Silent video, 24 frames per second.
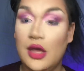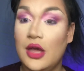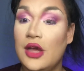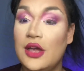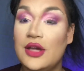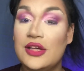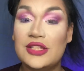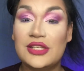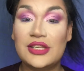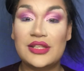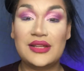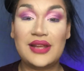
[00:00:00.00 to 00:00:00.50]

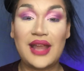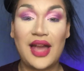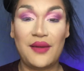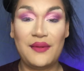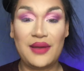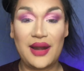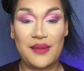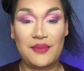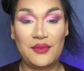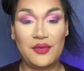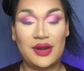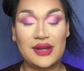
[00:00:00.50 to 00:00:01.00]
So now what
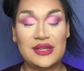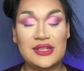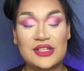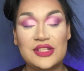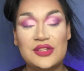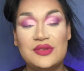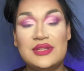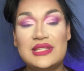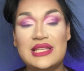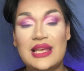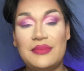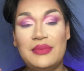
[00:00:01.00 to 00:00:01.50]
I'm going to
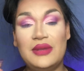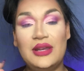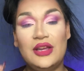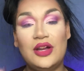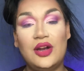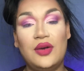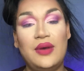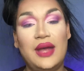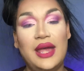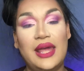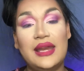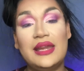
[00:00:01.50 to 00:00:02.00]
do is I'm going to
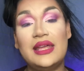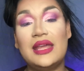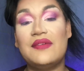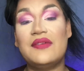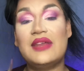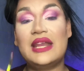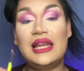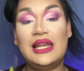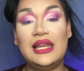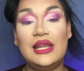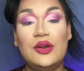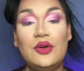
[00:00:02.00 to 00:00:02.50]
go ahead and give
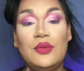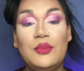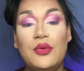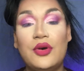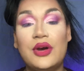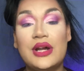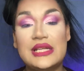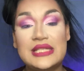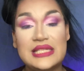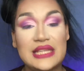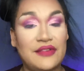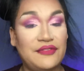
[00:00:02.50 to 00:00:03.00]
it a little
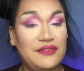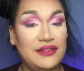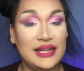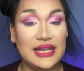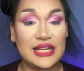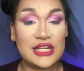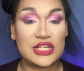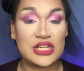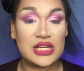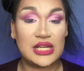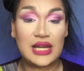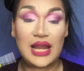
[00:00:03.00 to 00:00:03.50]
more
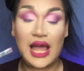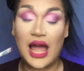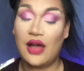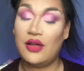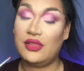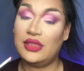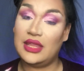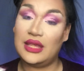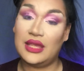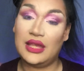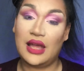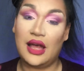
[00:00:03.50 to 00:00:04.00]
definition
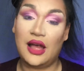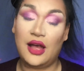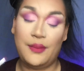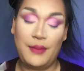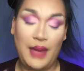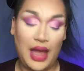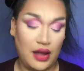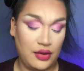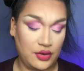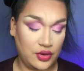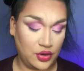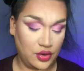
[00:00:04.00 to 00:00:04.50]
on the
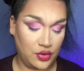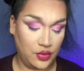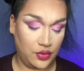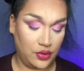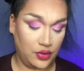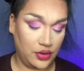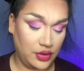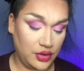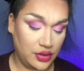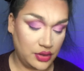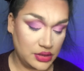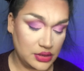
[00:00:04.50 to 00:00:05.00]
outer
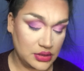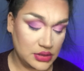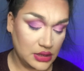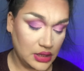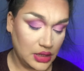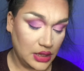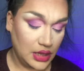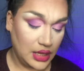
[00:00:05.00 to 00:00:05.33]
corners